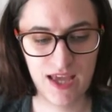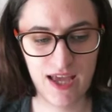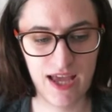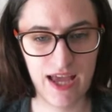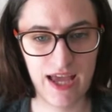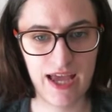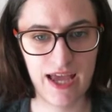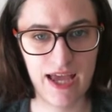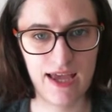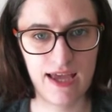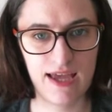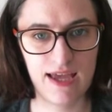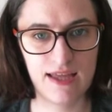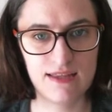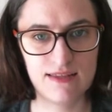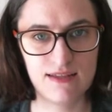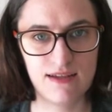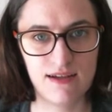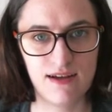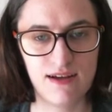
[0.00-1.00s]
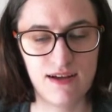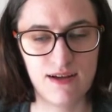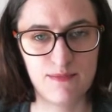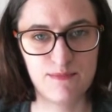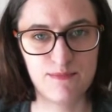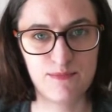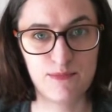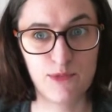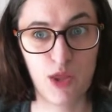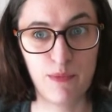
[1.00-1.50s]
And
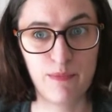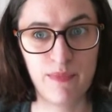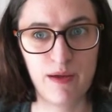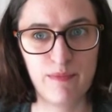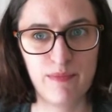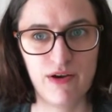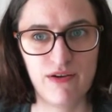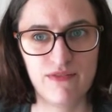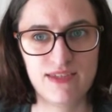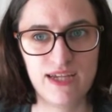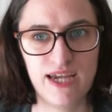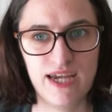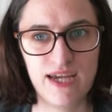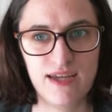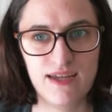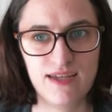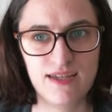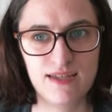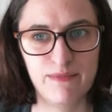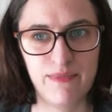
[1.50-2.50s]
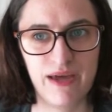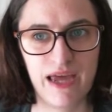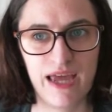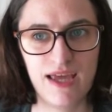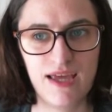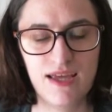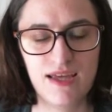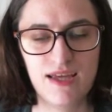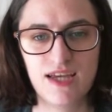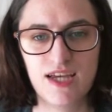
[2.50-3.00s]
on my birthday in
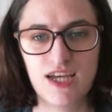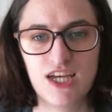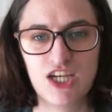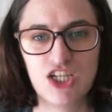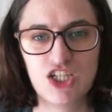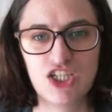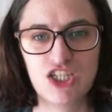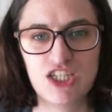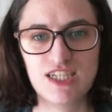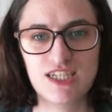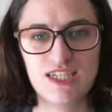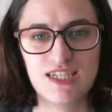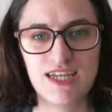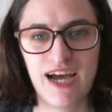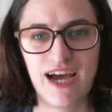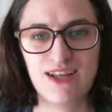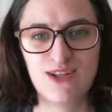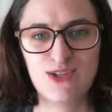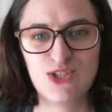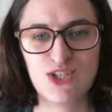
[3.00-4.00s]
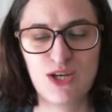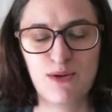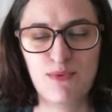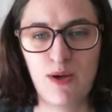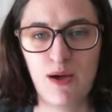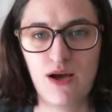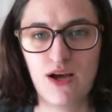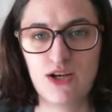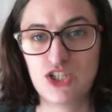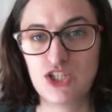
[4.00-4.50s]
May, she had a shop
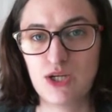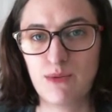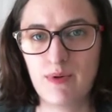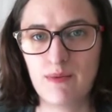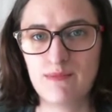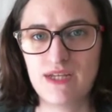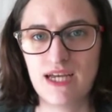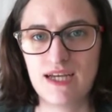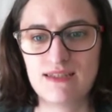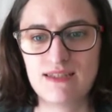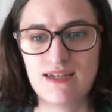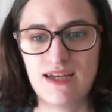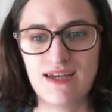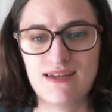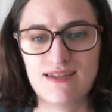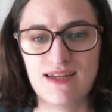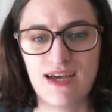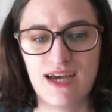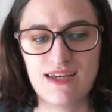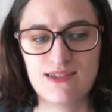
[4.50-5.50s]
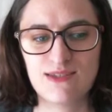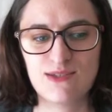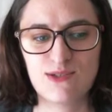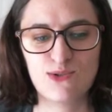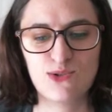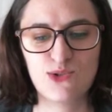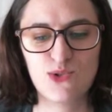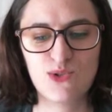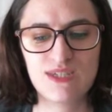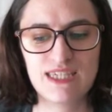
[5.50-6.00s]
update, and I saw
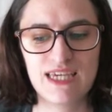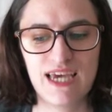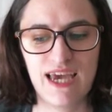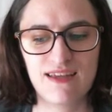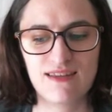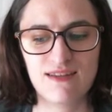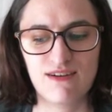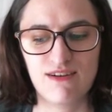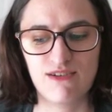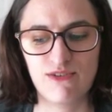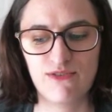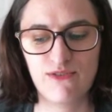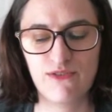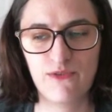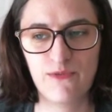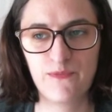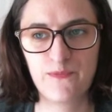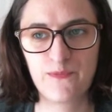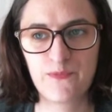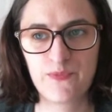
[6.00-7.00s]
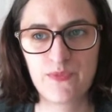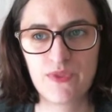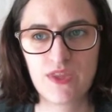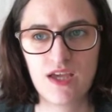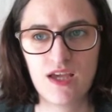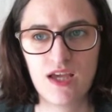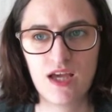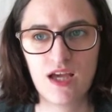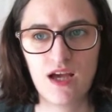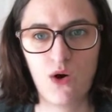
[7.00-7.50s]
2 skeins of
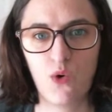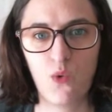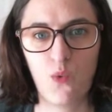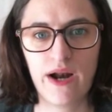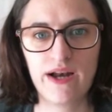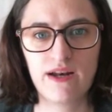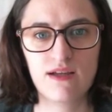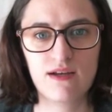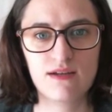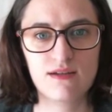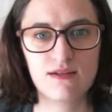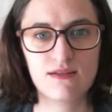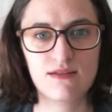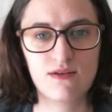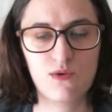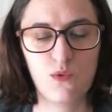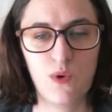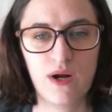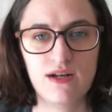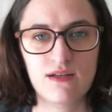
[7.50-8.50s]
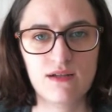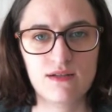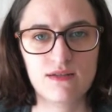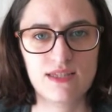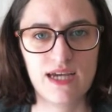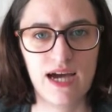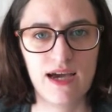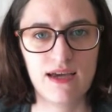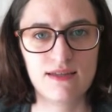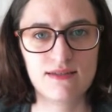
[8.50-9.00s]
walnut
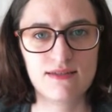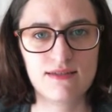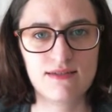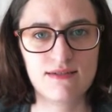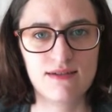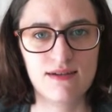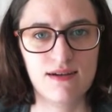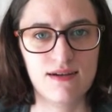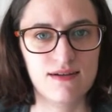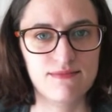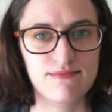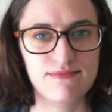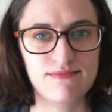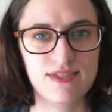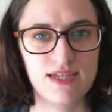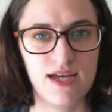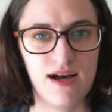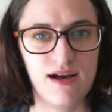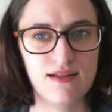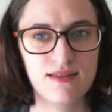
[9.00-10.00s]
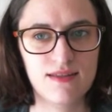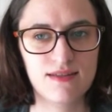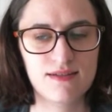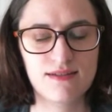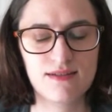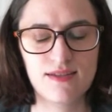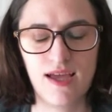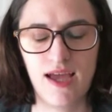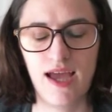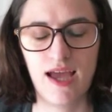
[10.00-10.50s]
dyed yarn,
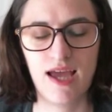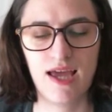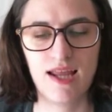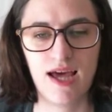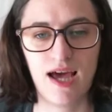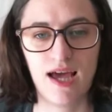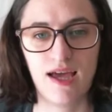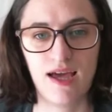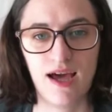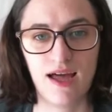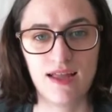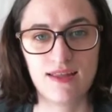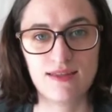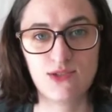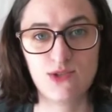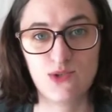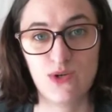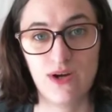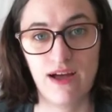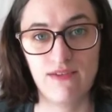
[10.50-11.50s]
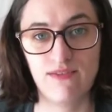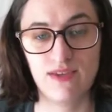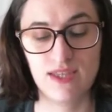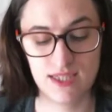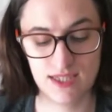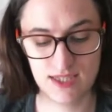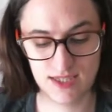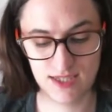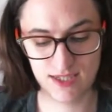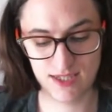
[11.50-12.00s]
and I had to have
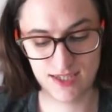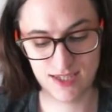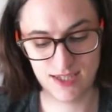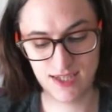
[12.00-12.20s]
it.